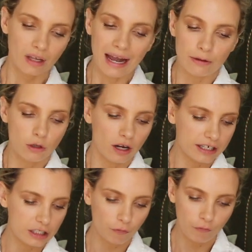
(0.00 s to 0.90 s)
how you
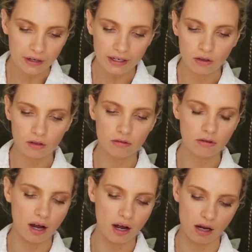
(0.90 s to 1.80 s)
like it to feel,
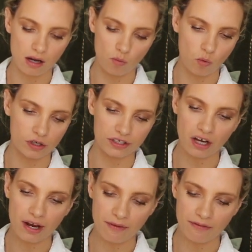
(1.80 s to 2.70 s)
uh, what
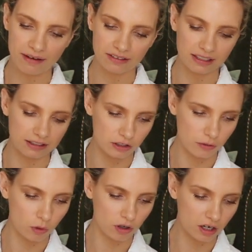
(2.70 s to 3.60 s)
type of house it is, you know,
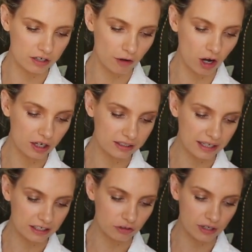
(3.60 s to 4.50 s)
what kind of
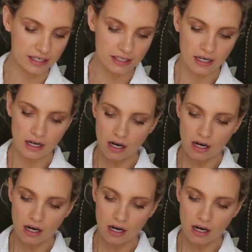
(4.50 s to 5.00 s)
architecture it is,